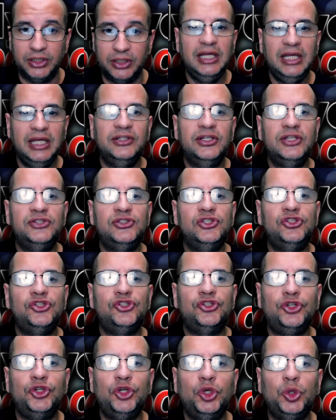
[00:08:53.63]
This is
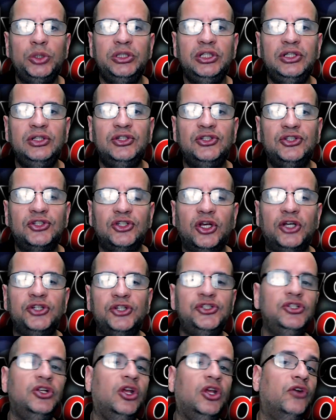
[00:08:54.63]
true in the discussion
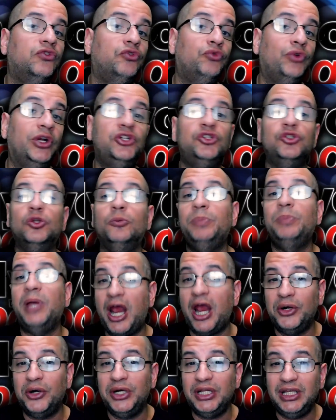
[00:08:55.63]
of racial
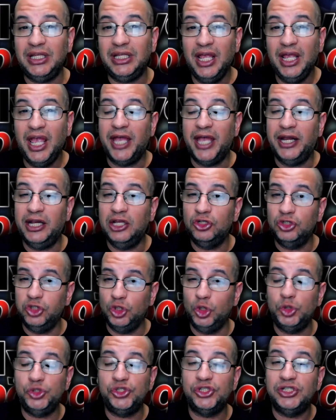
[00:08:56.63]
parity and
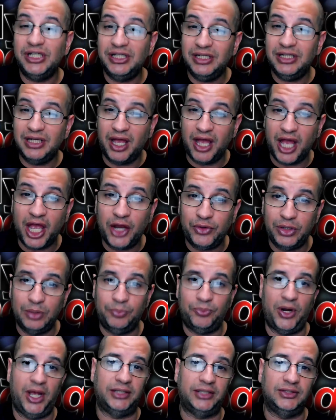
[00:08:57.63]
inclusion in hiring
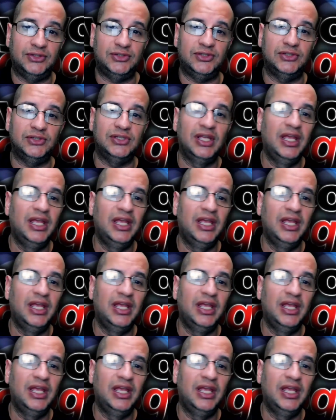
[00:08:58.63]
practices,